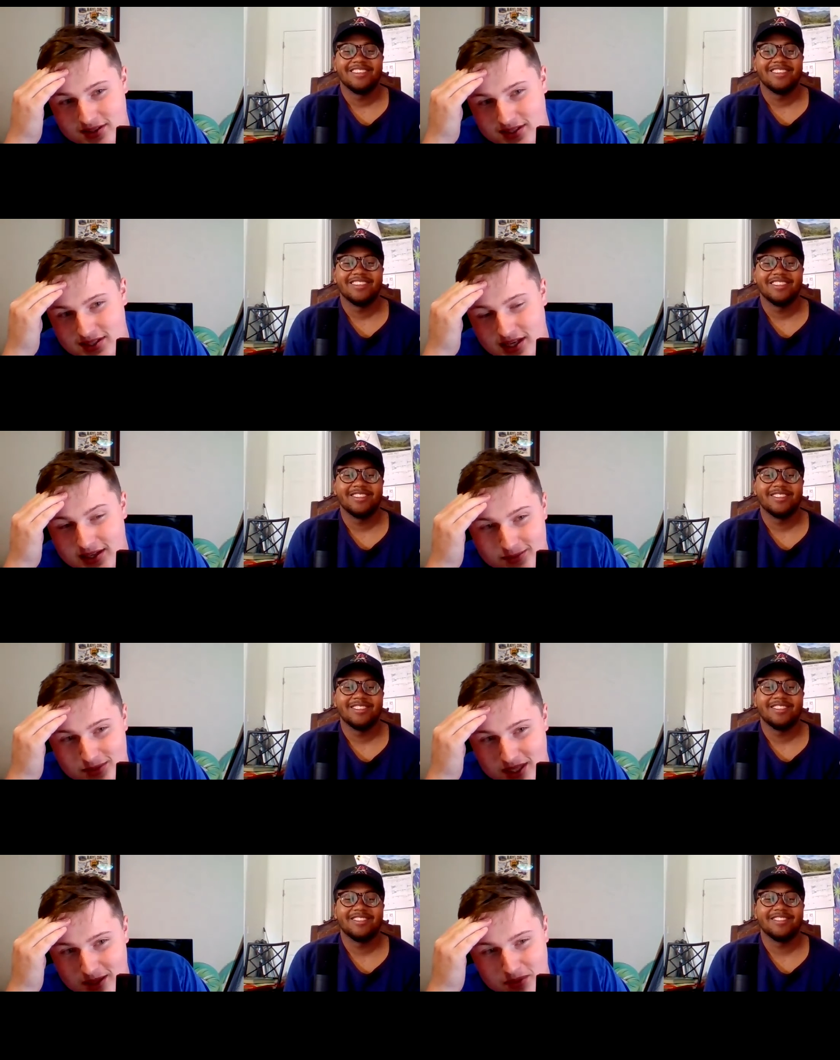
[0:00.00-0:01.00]
Speaker 1: of these
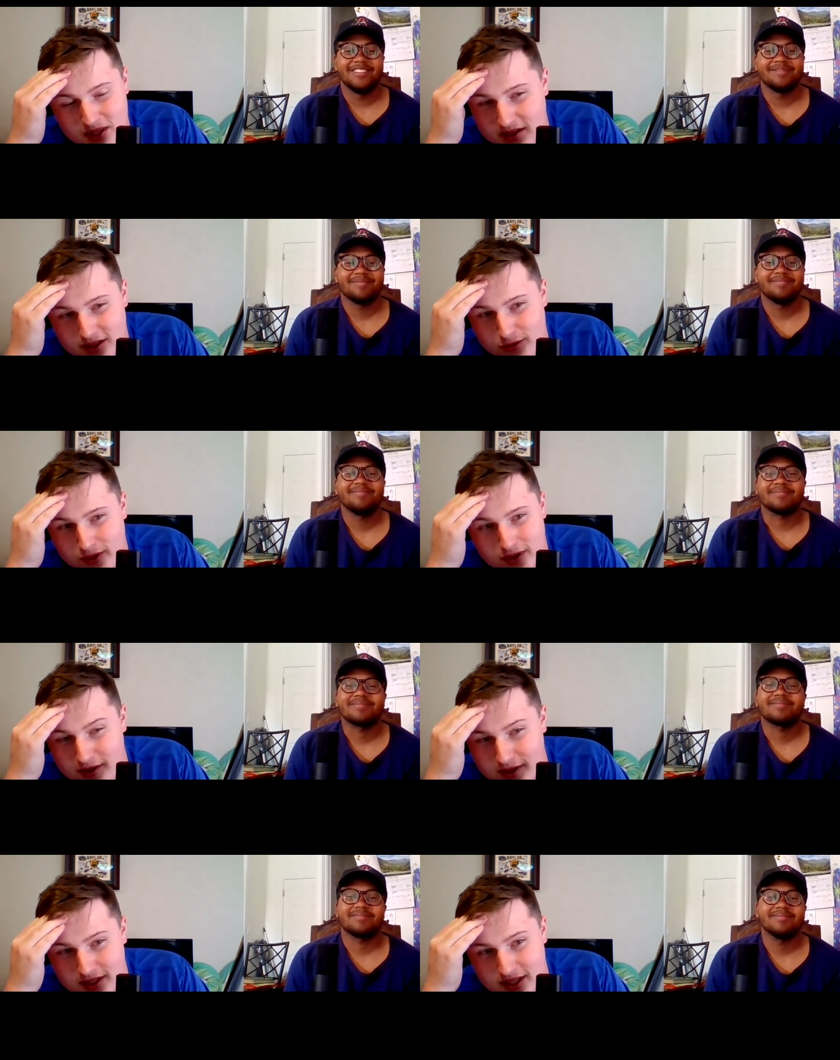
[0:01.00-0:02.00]
games like being at
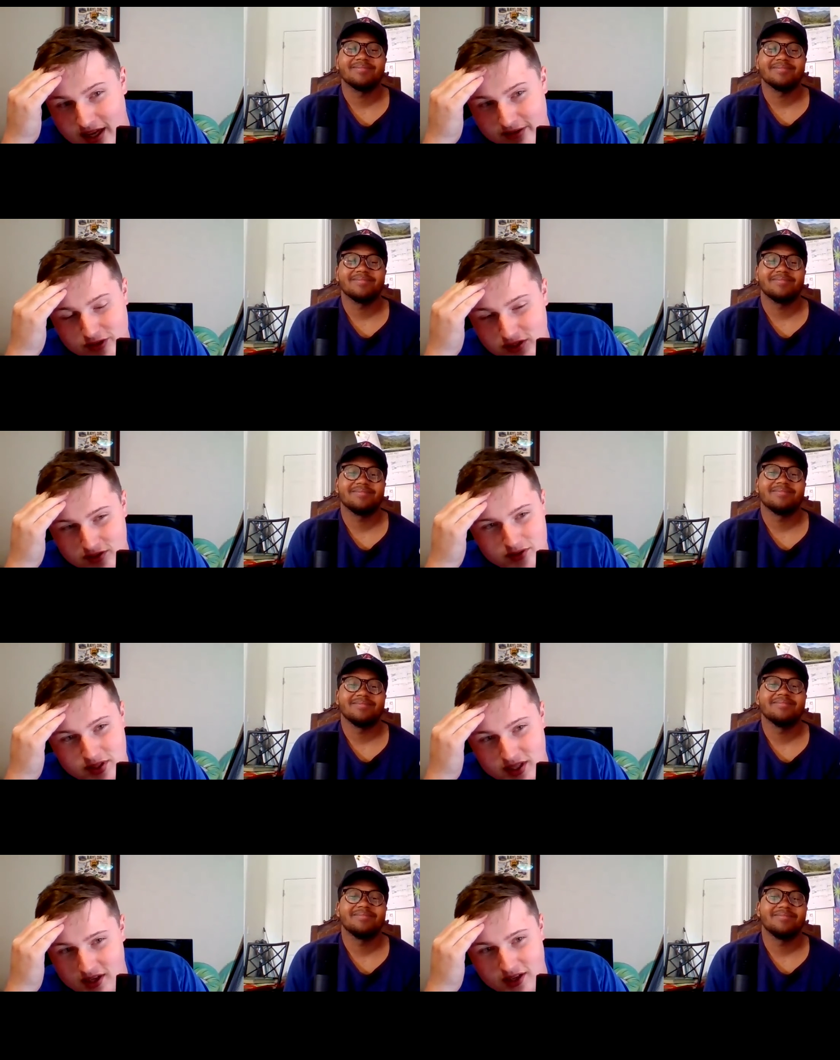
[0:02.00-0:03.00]
3:30 in the
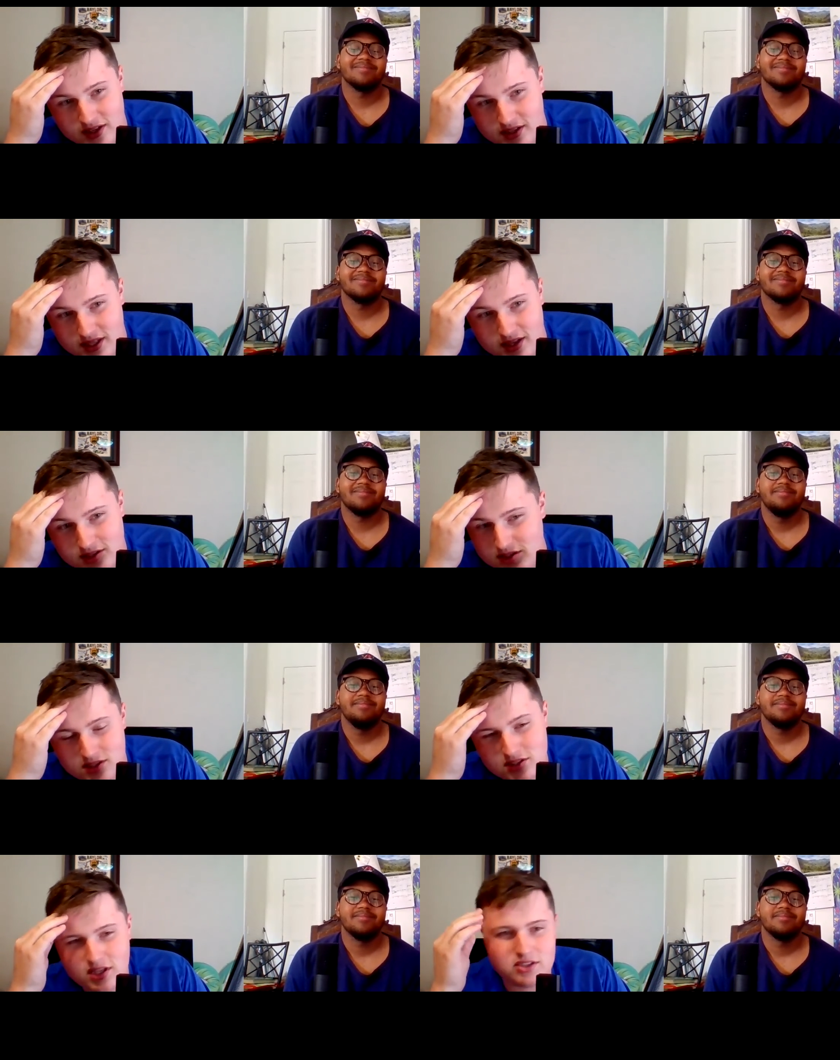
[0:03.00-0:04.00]
afternoon. Like that
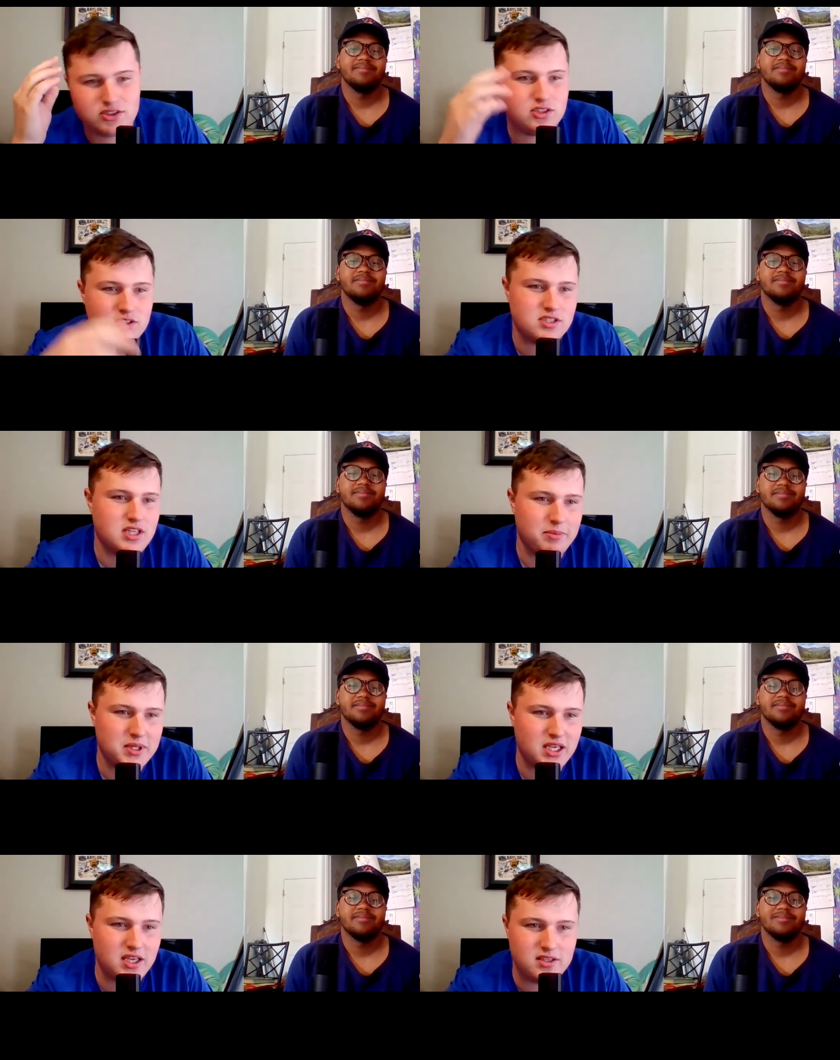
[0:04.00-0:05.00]
should that should just
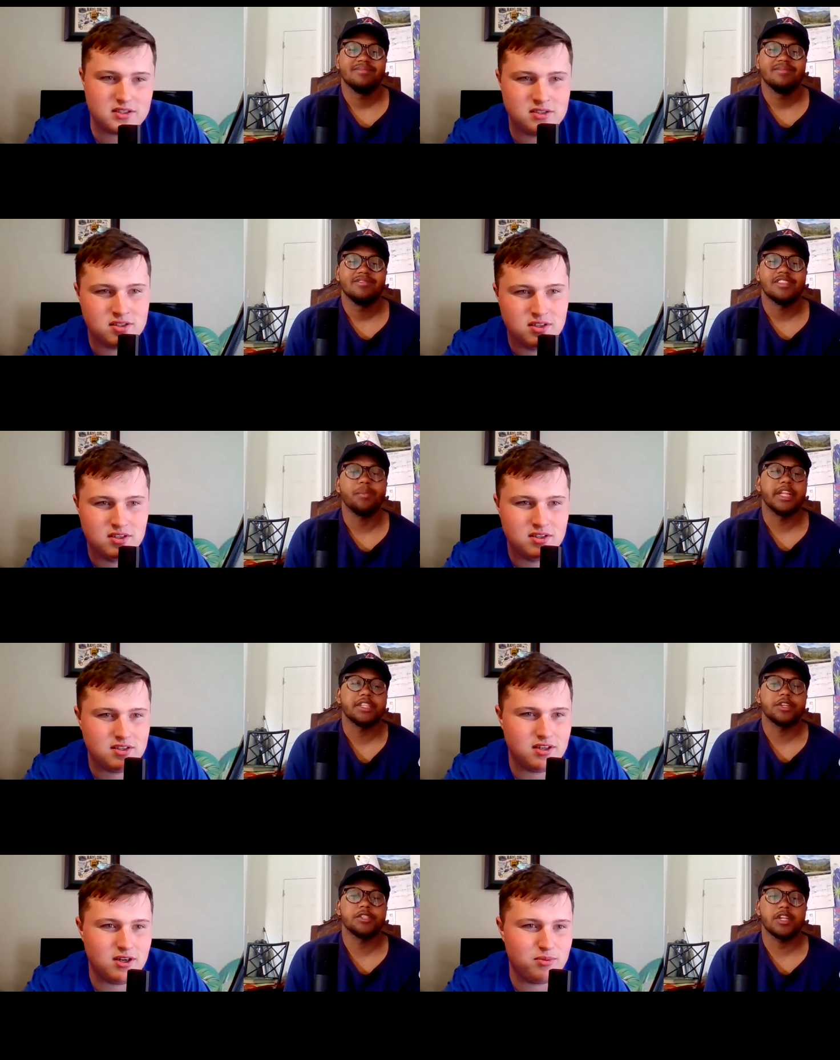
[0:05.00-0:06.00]
not be the case.
Speaker 2: I mean,
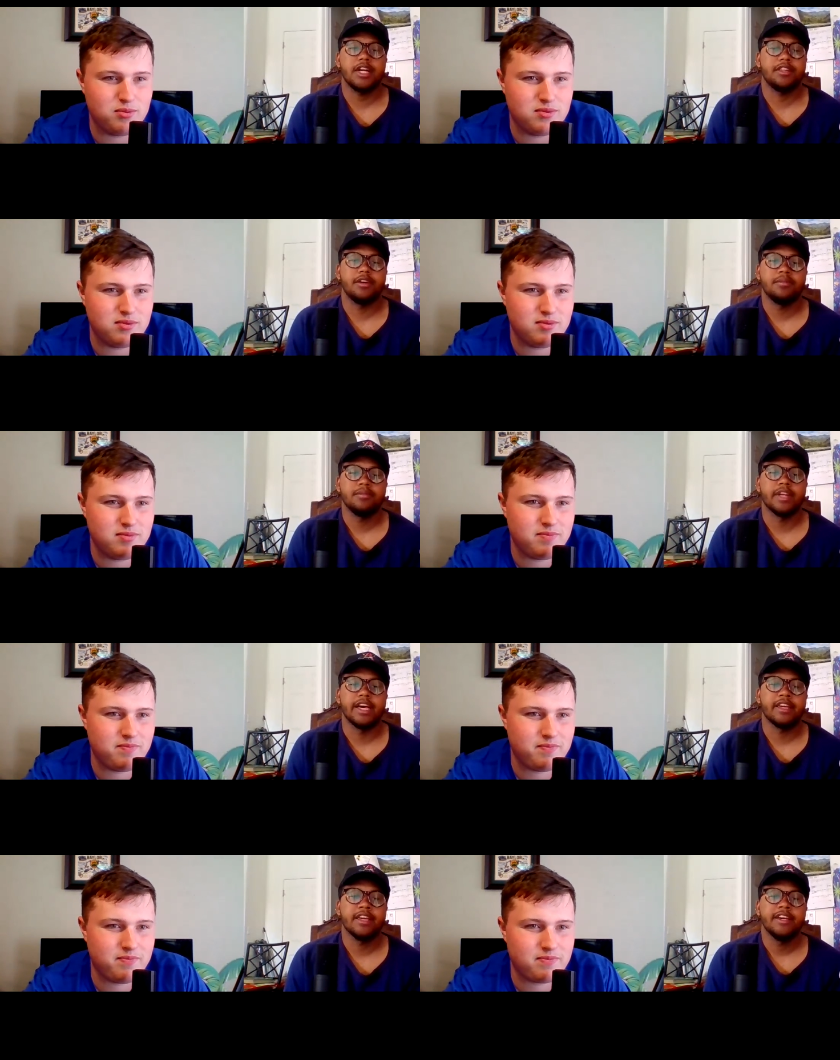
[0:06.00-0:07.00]
that's their slot though.
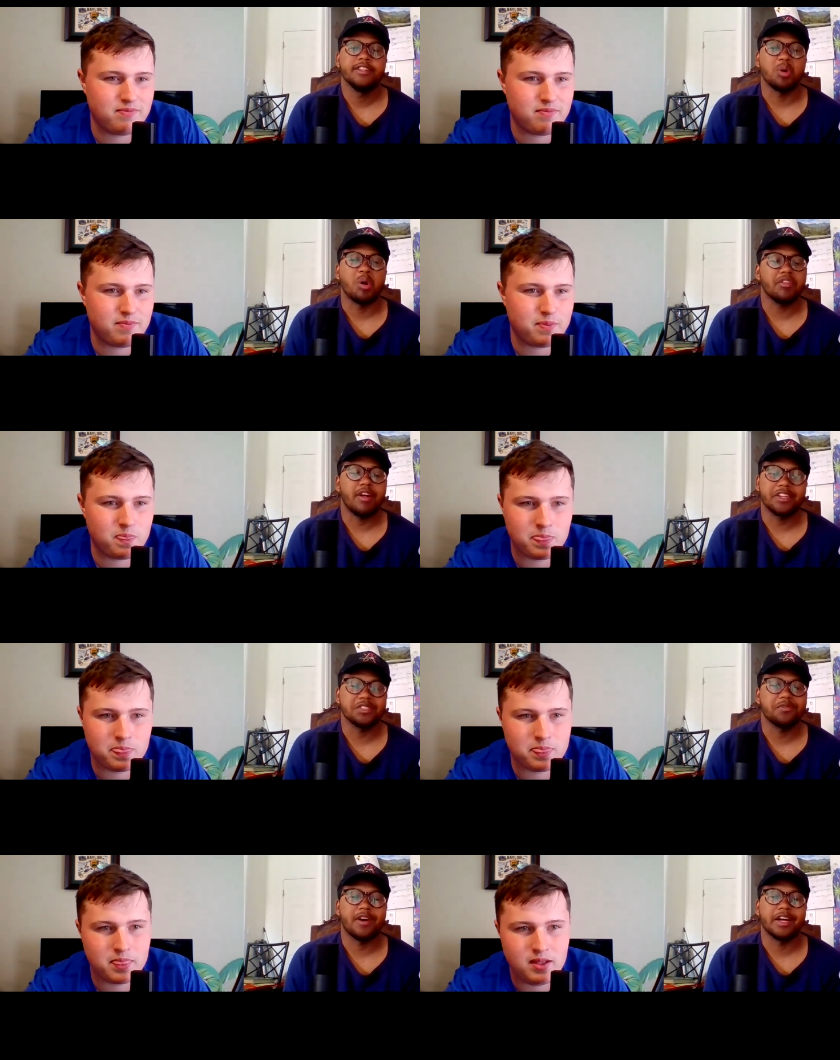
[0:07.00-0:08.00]
Like 12 o'clock
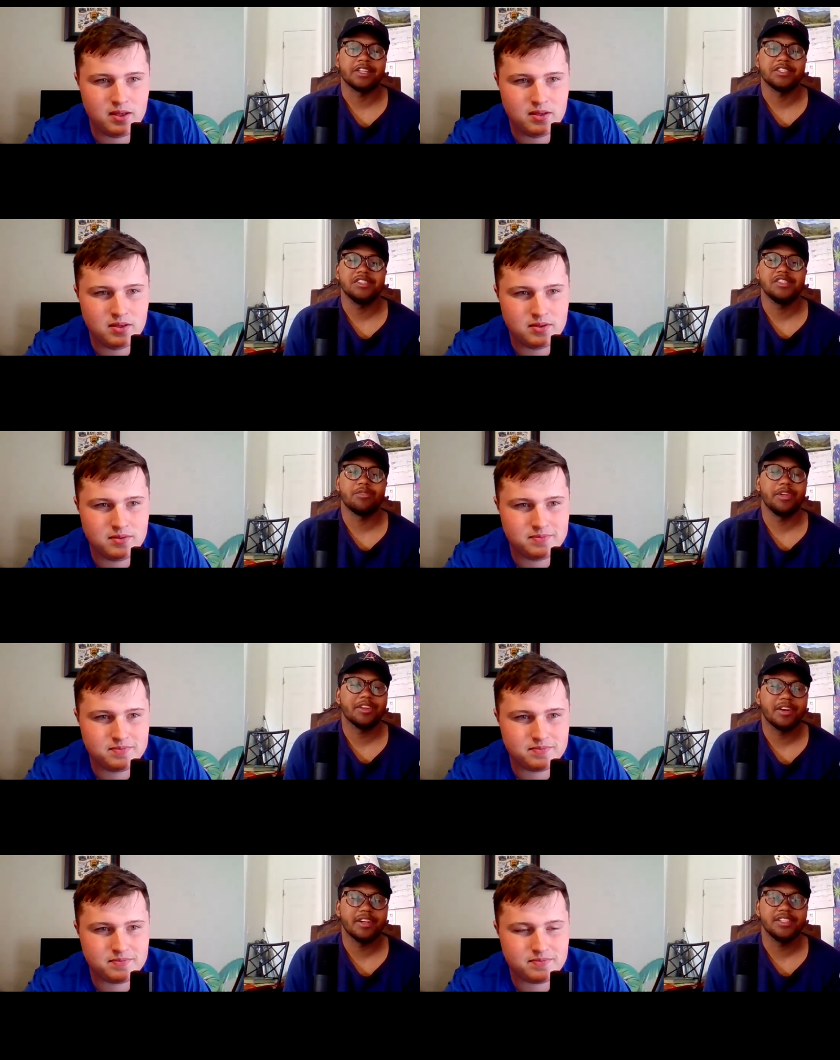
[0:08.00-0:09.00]
is Fox,
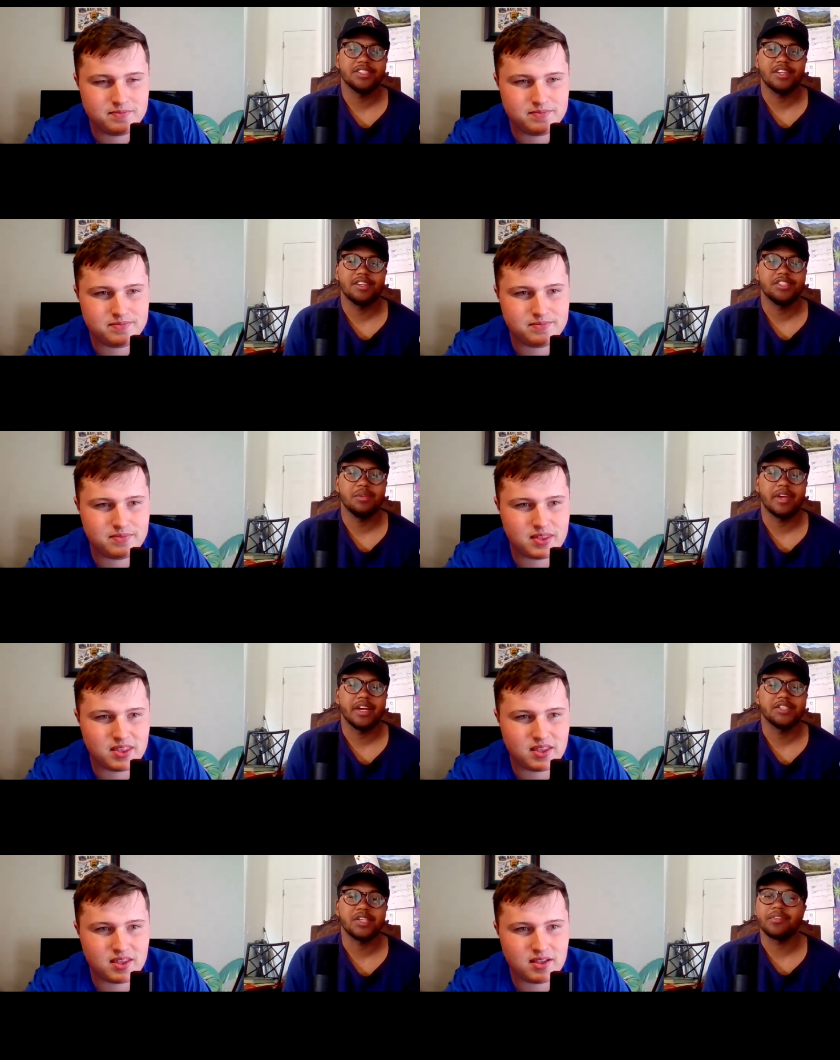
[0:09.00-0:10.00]
is
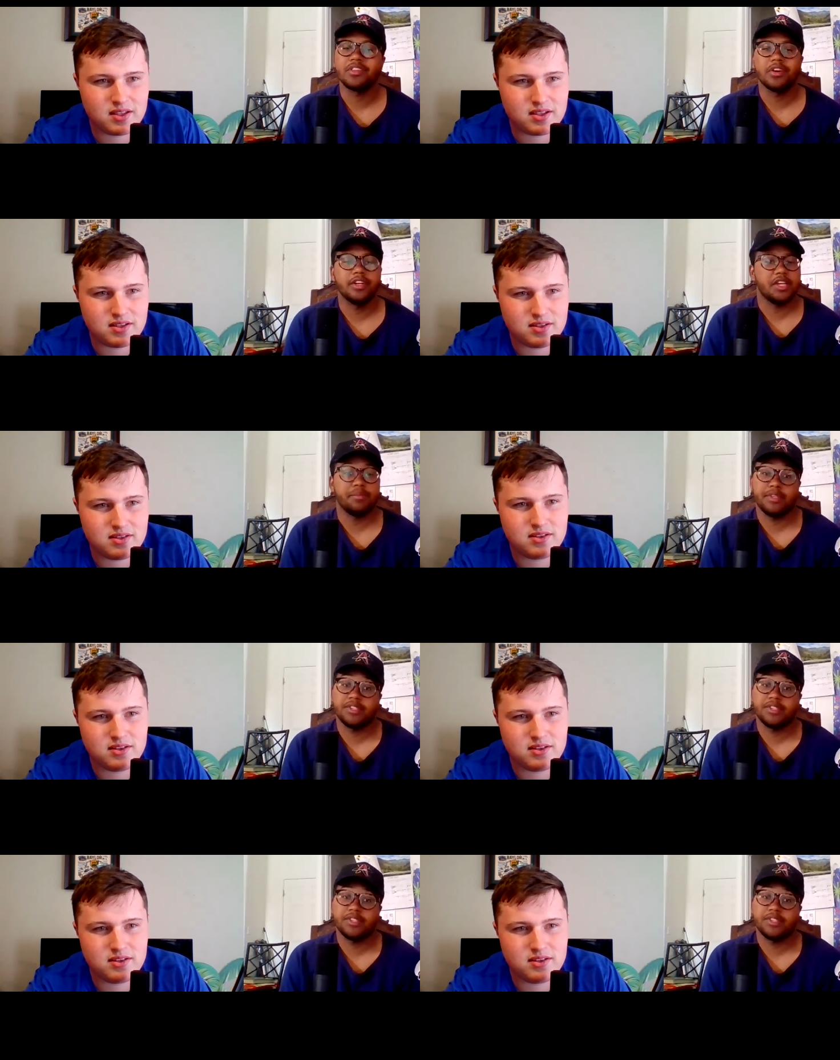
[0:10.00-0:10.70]
CBS, is